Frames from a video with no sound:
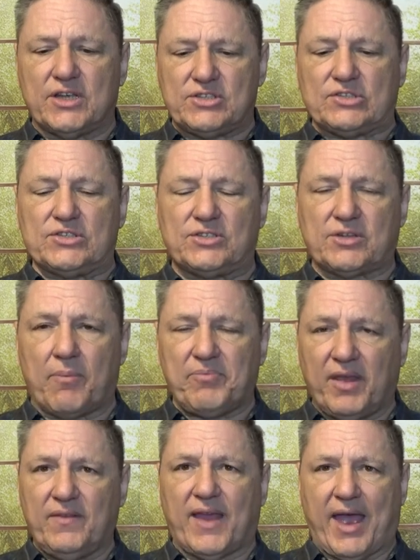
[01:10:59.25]
This is
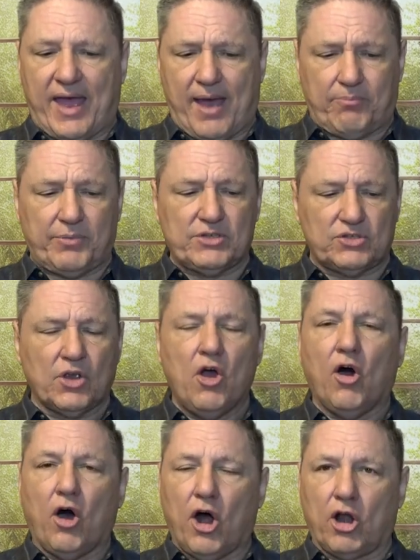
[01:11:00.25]
something that happens
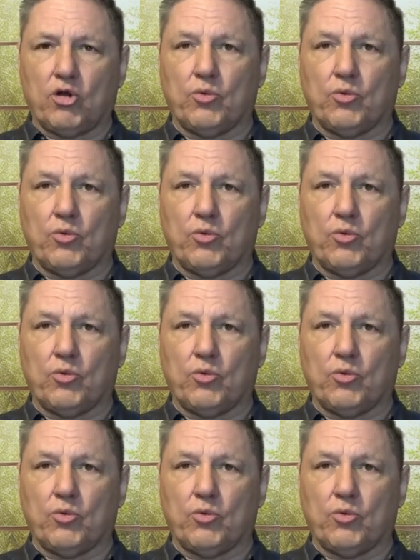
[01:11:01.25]
on